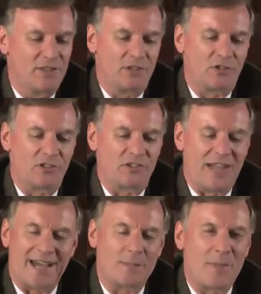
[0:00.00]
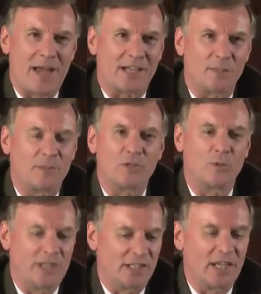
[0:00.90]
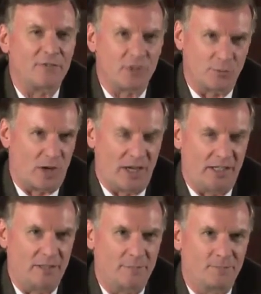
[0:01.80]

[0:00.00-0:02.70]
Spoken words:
This is not a battle between left and right.